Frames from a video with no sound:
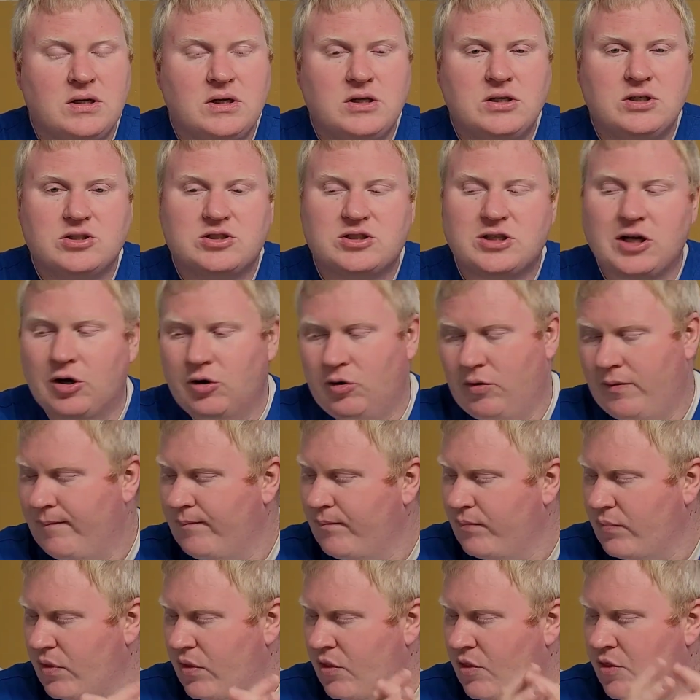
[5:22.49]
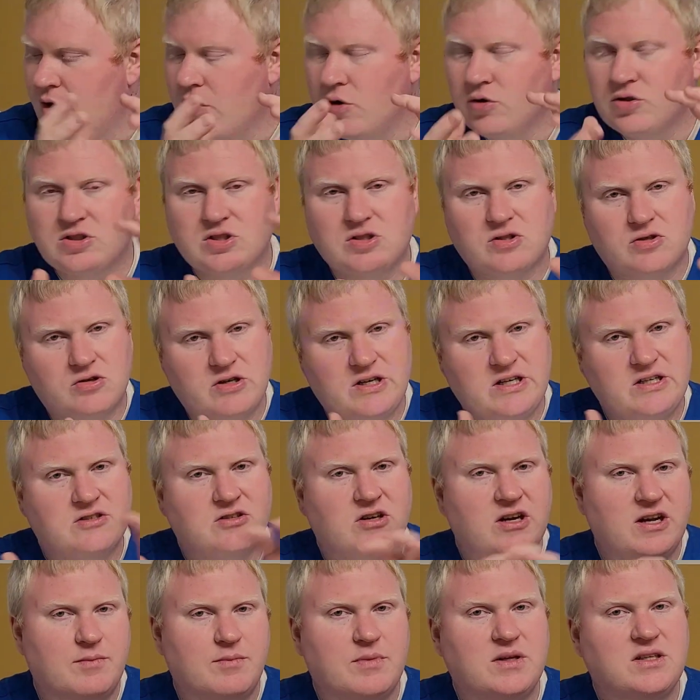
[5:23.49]
So those three
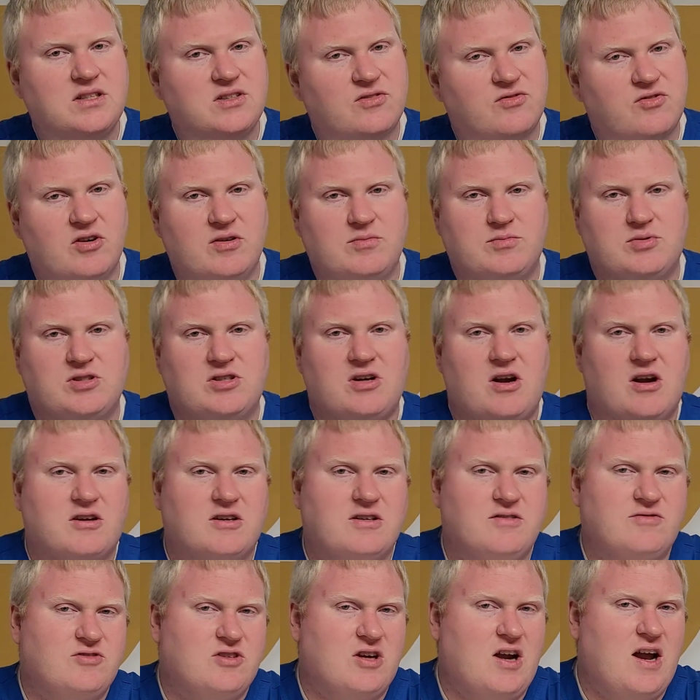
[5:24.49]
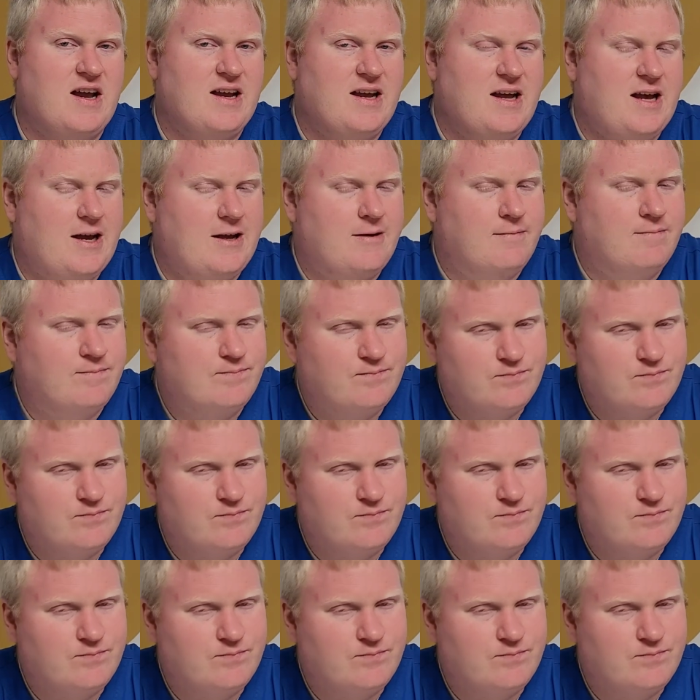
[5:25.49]
treatments for obstructive dry eye